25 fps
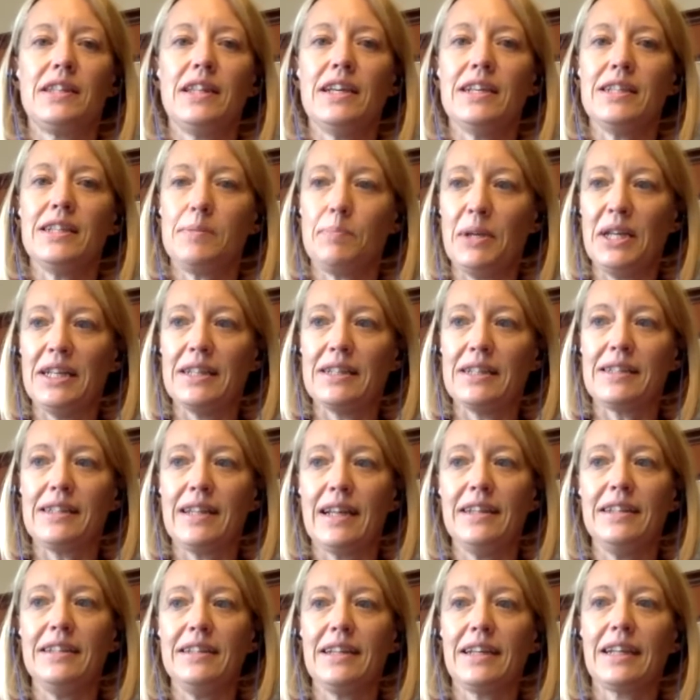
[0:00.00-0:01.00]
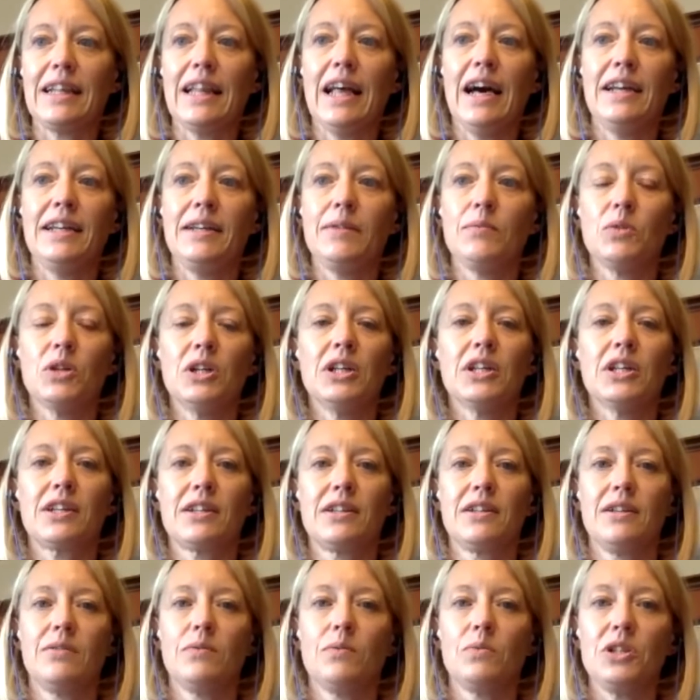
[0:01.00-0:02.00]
there's been a steady decline in work,